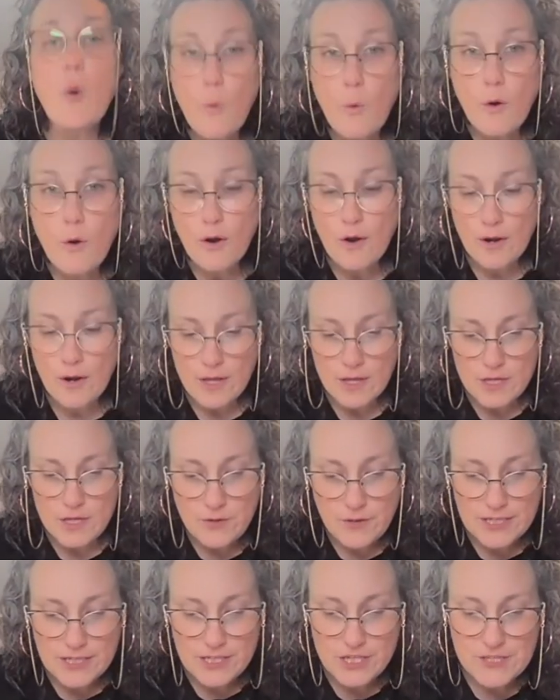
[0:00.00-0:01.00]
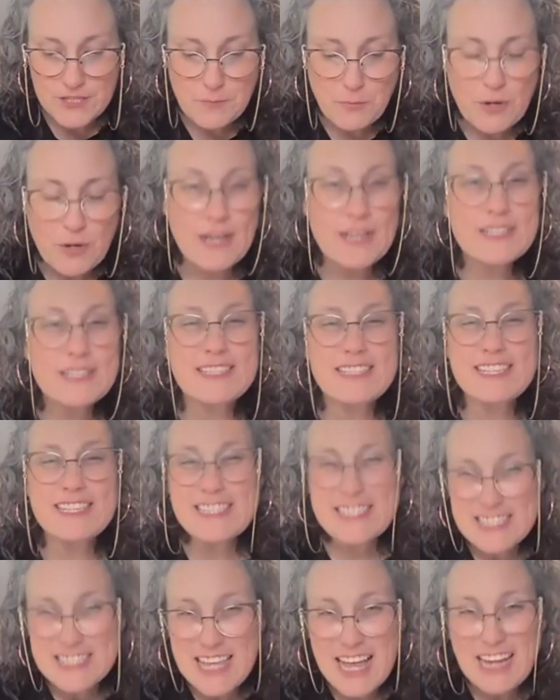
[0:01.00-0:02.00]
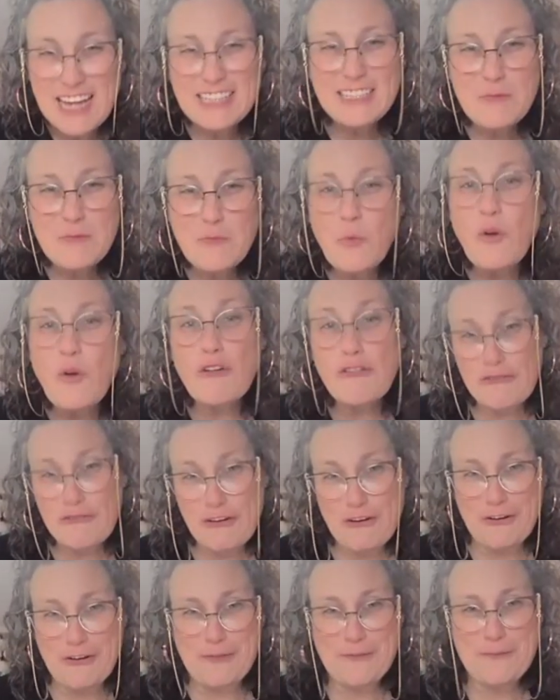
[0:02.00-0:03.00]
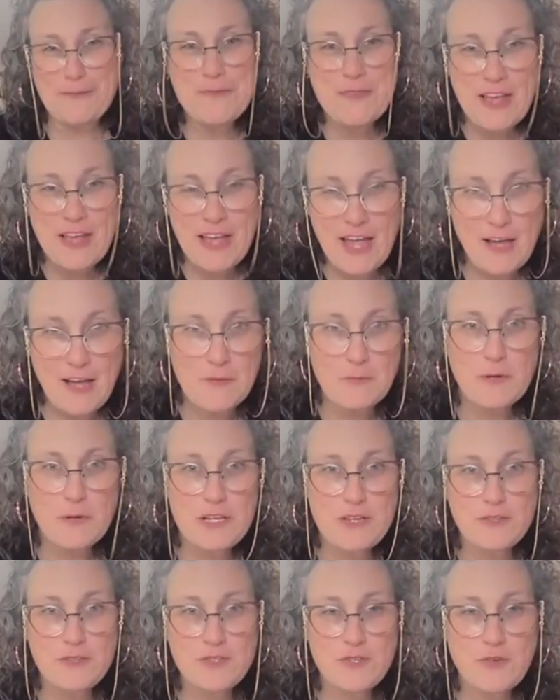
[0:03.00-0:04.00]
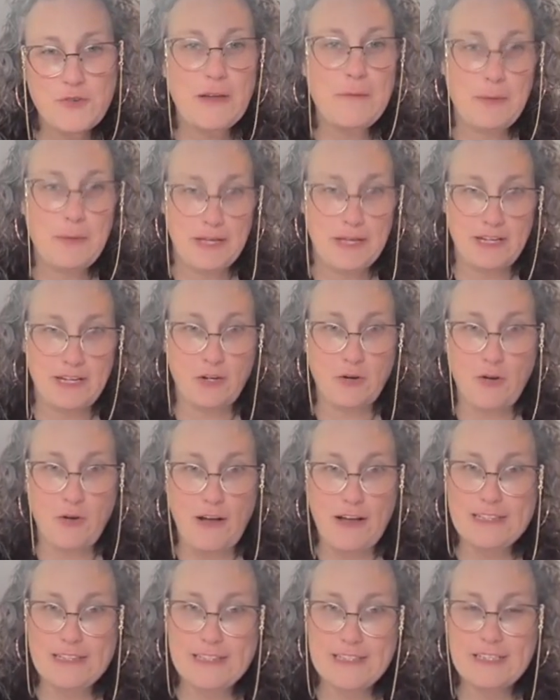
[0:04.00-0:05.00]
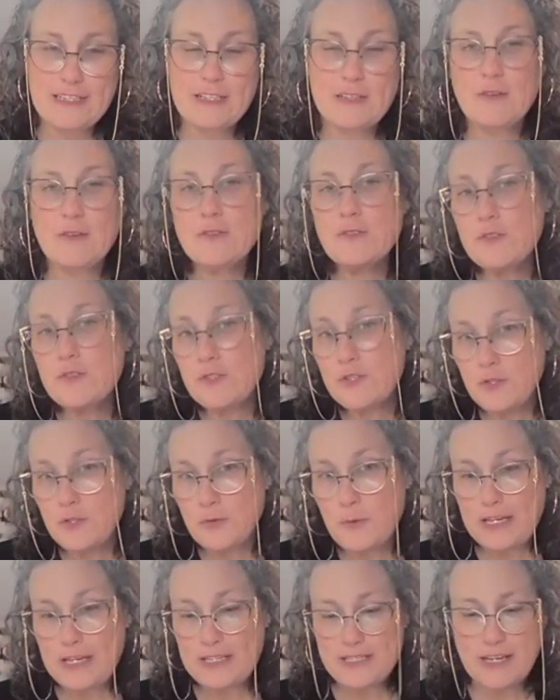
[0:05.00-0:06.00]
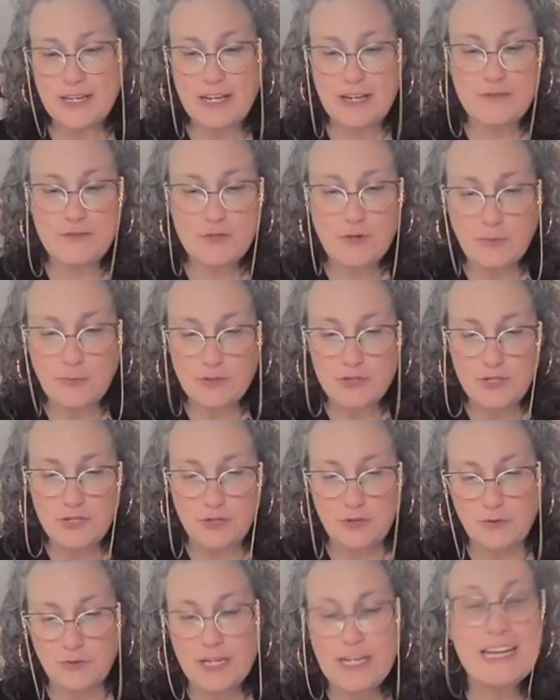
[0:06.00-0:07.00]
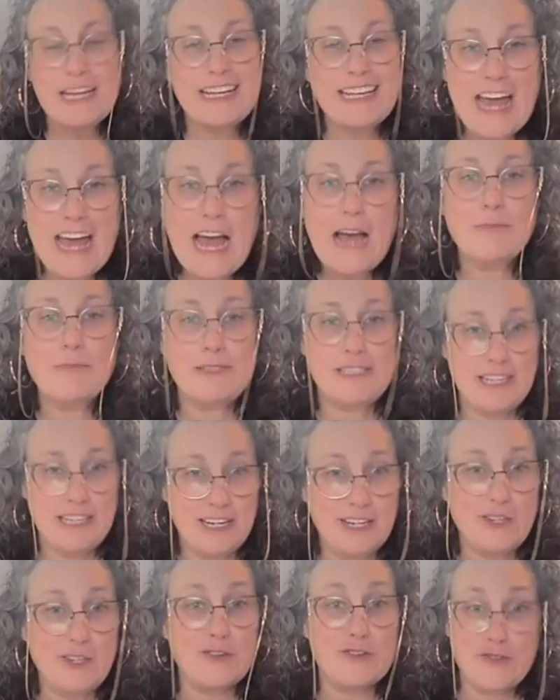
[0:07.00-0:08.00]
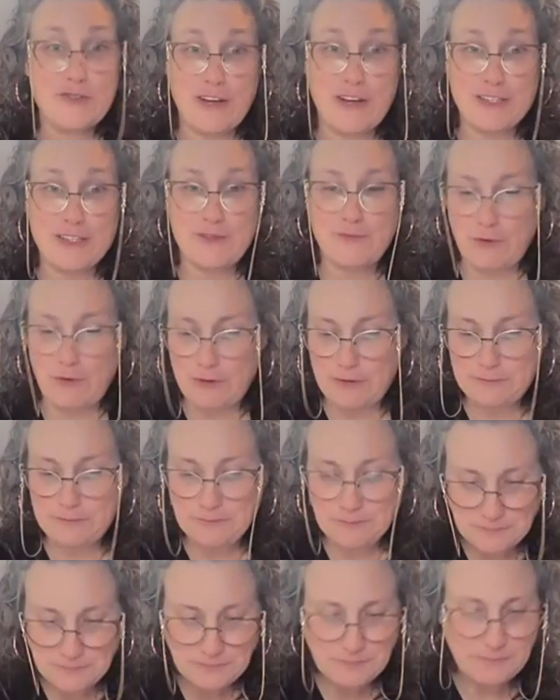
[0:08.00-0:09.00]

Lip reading: or you can just press slightly more firm when you scrape it across. Those are the two ways to kind of troubleshoot gaps in your transfer.